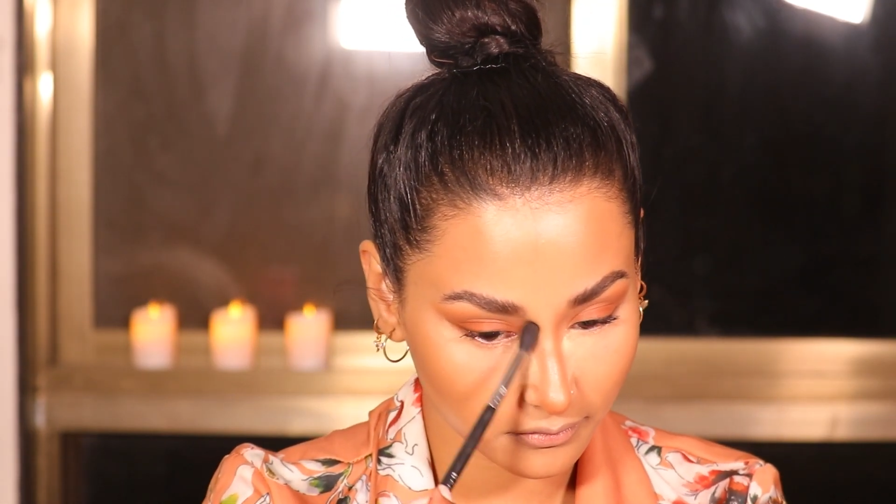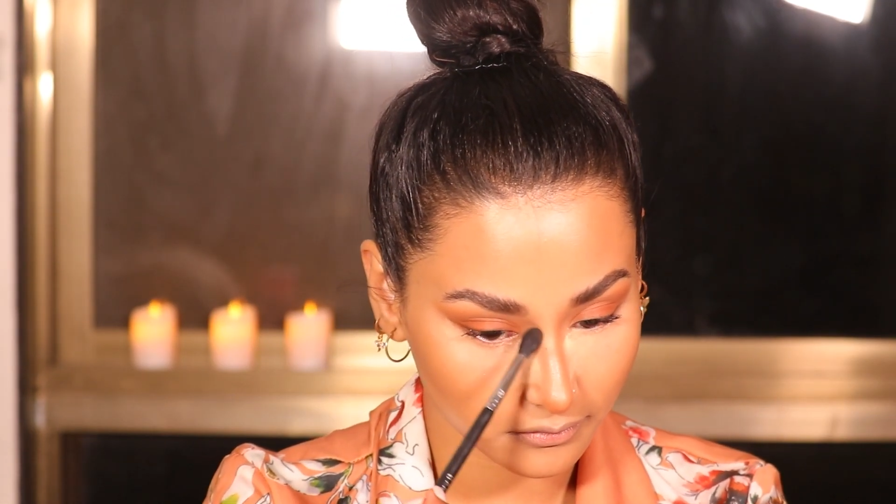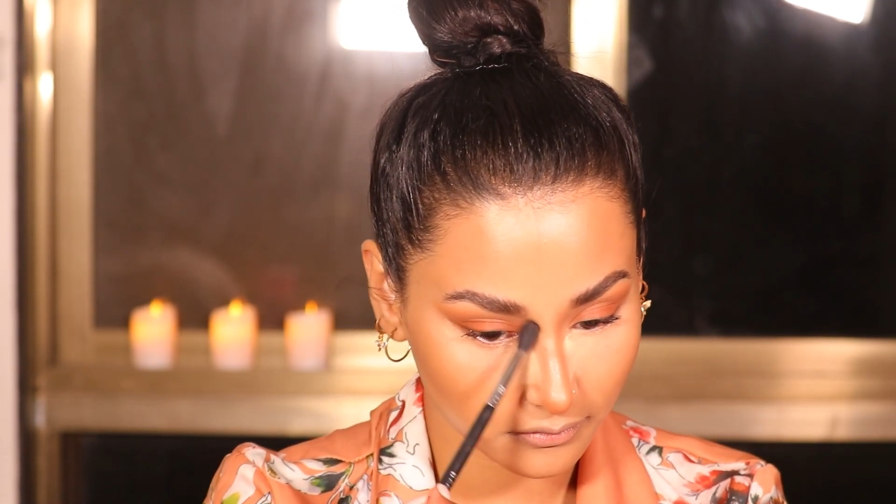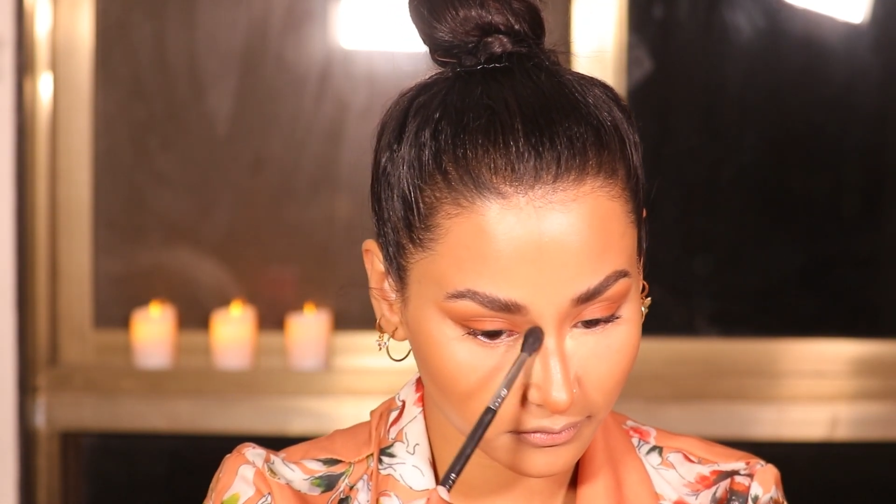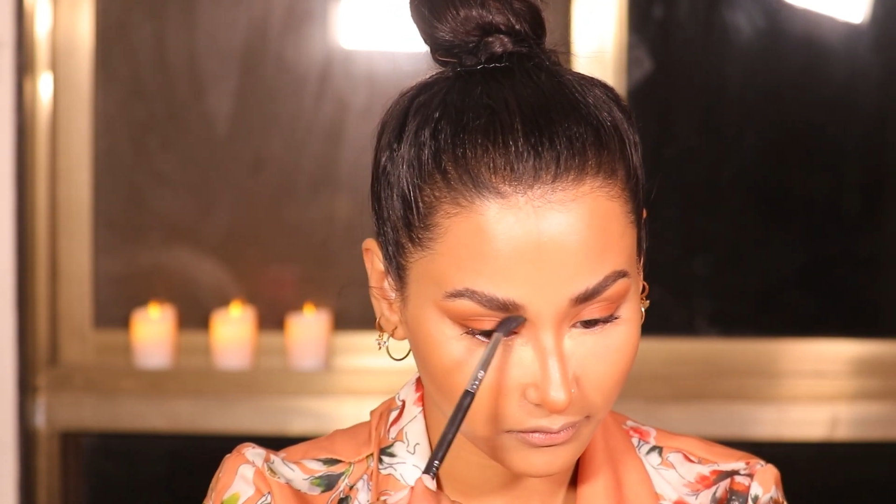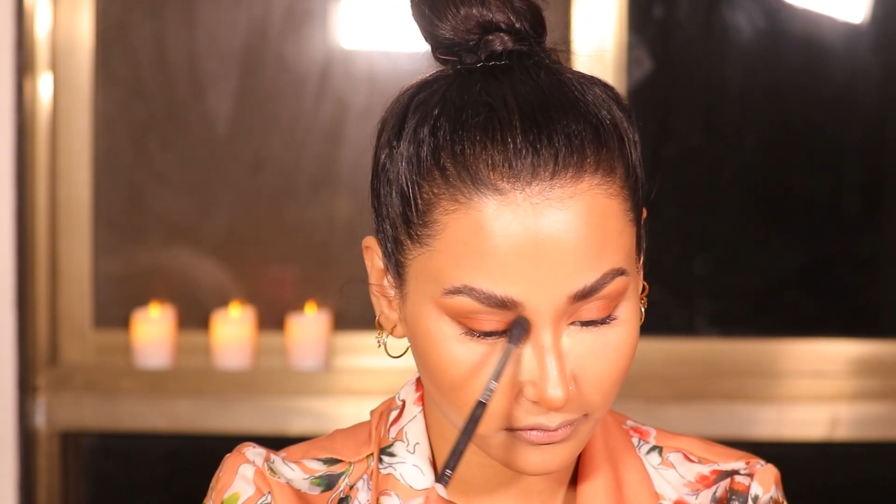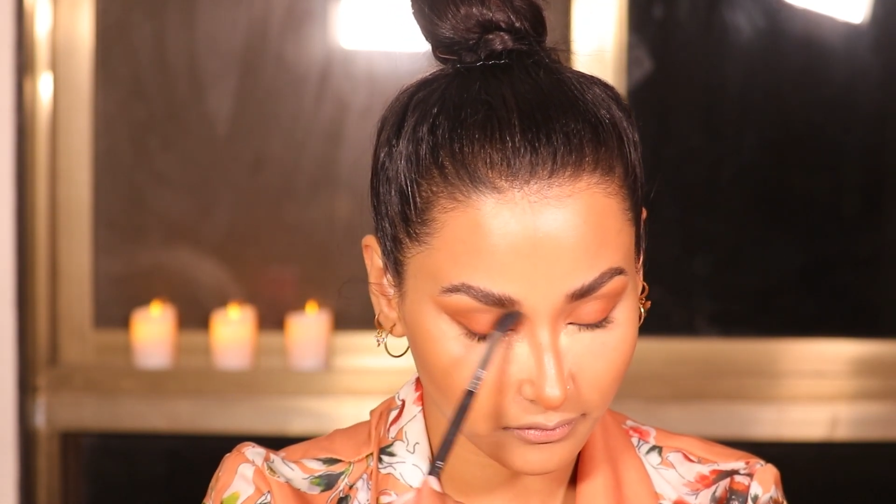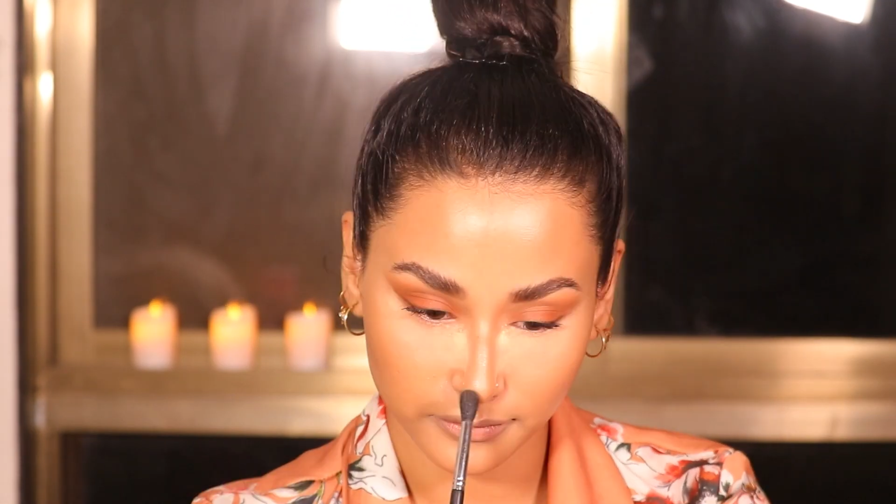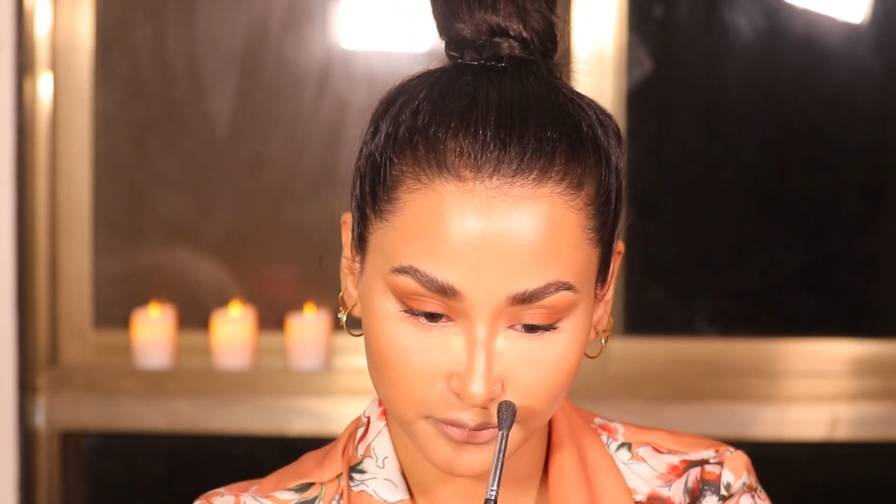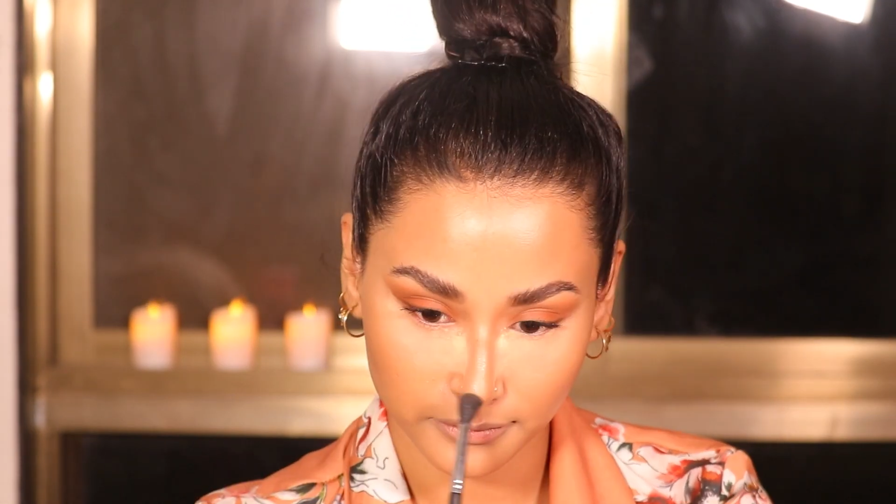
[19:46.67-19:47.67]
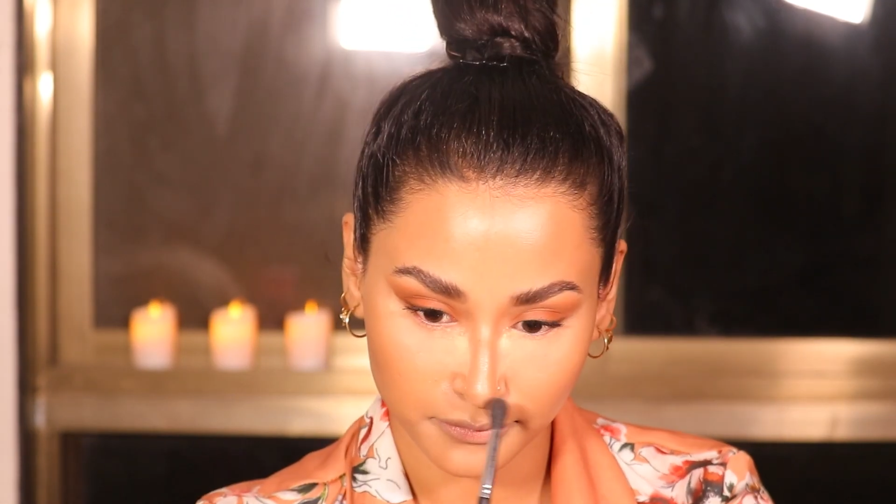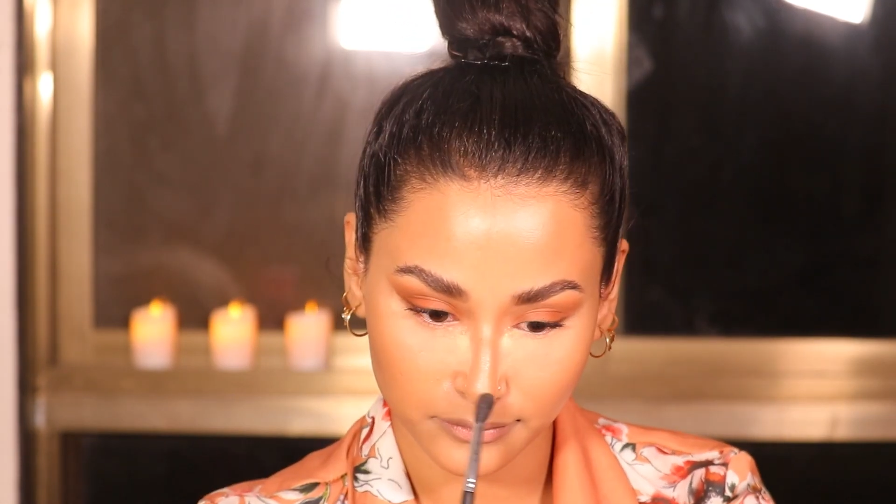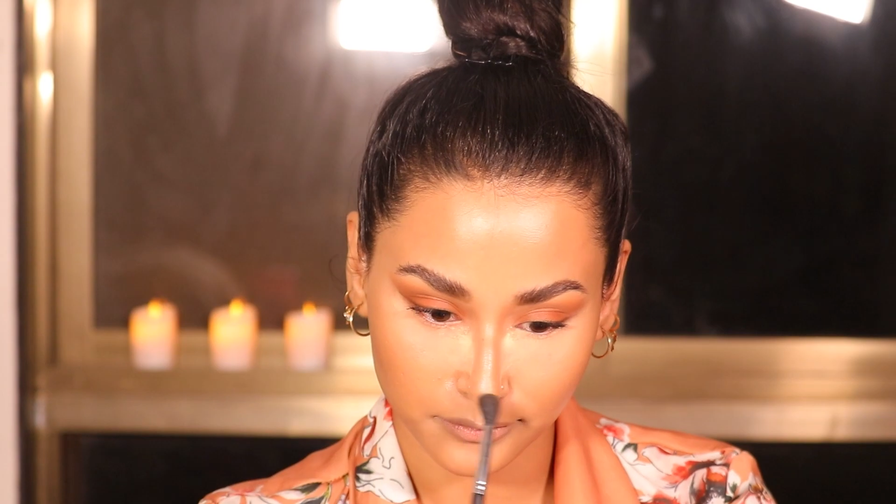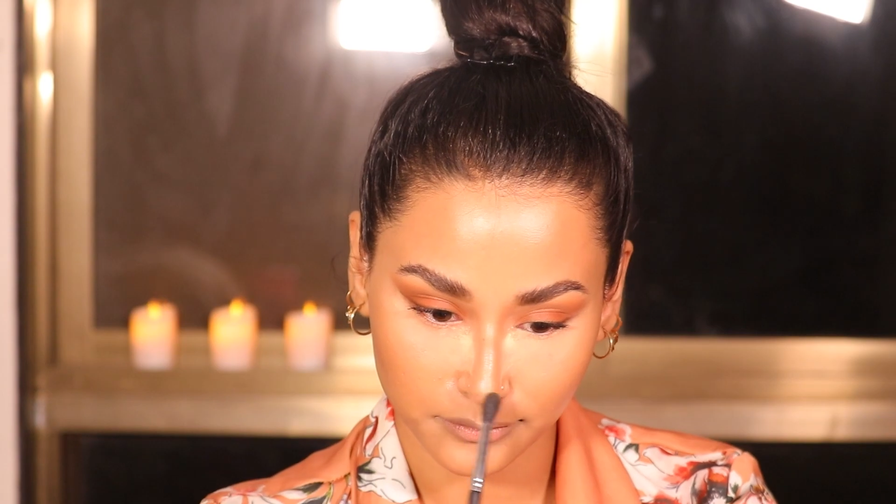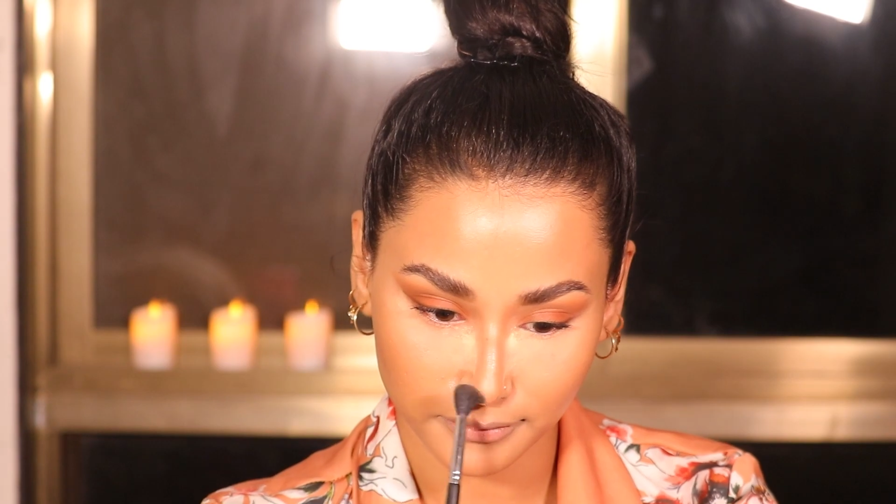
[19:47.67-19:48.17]
till you
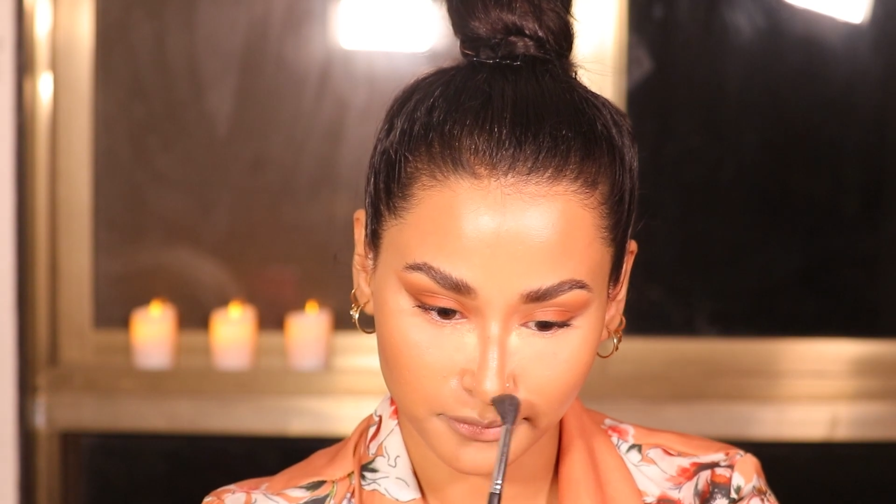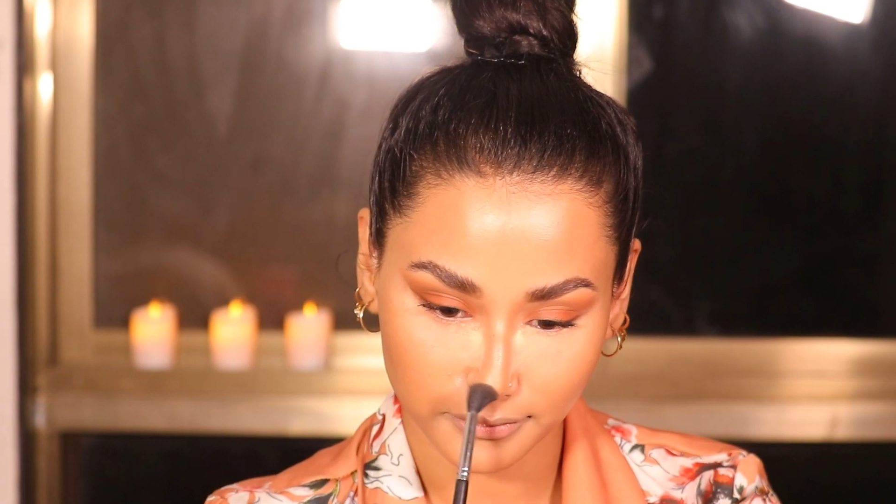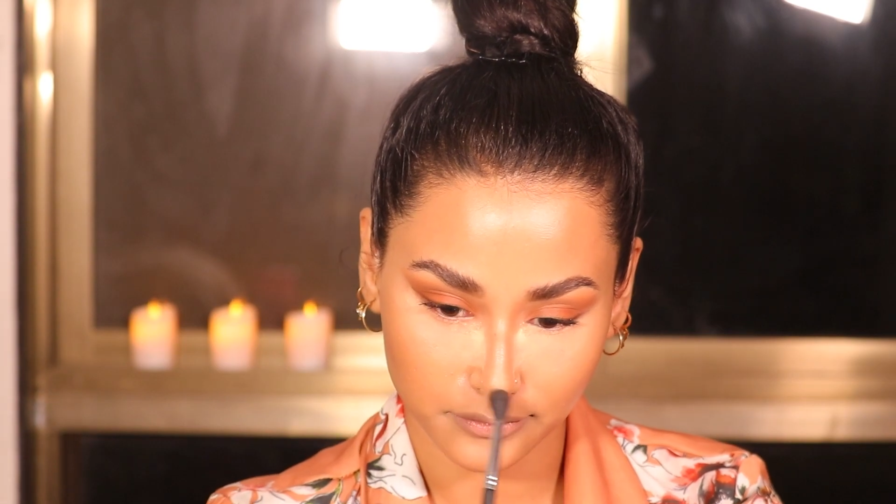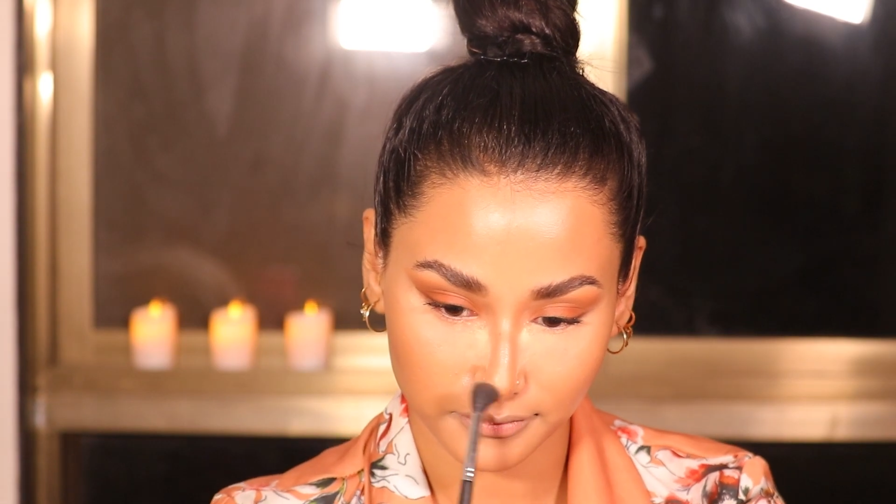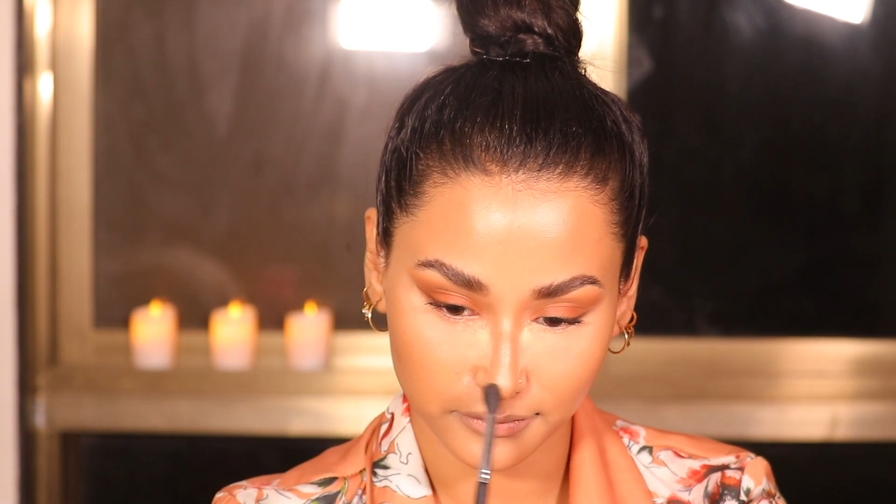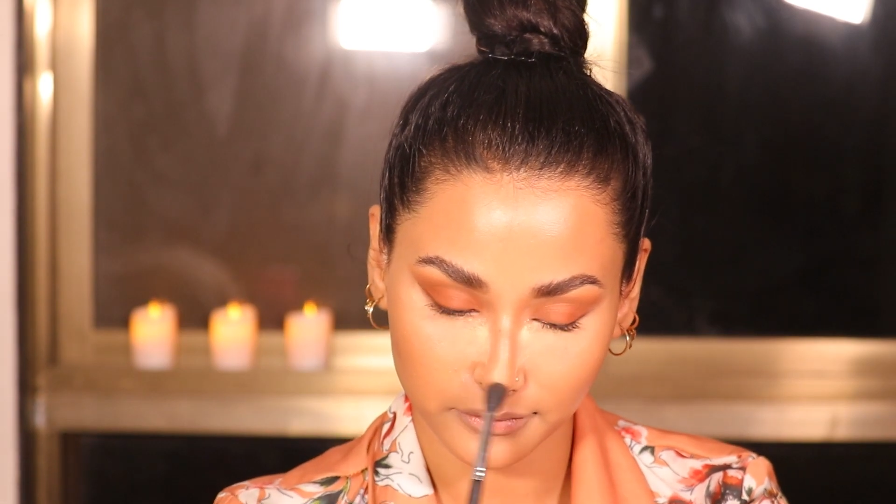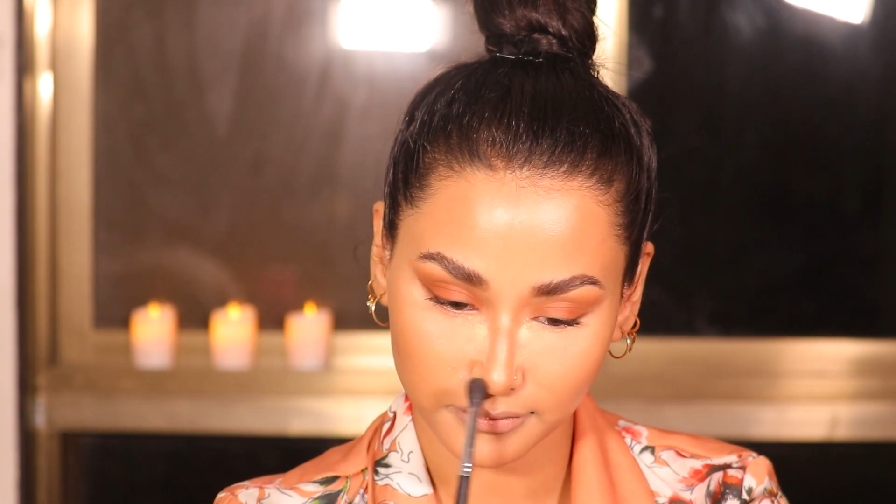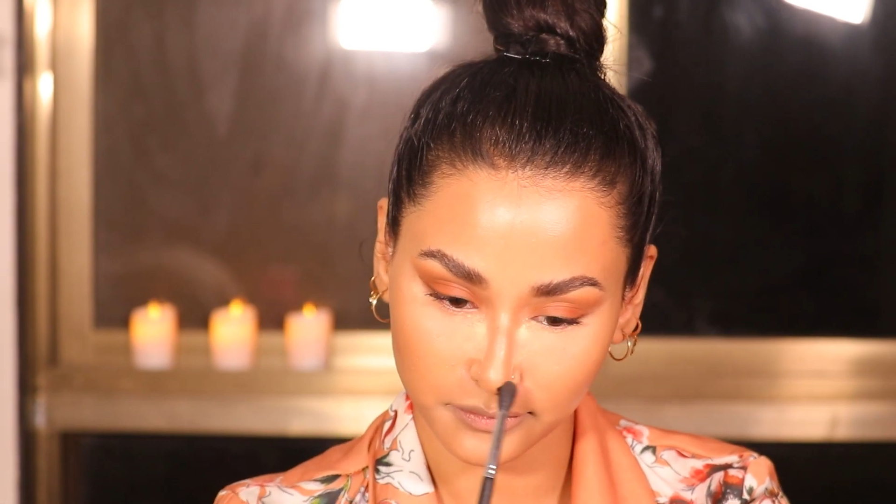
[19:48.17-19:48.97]
are satisfied.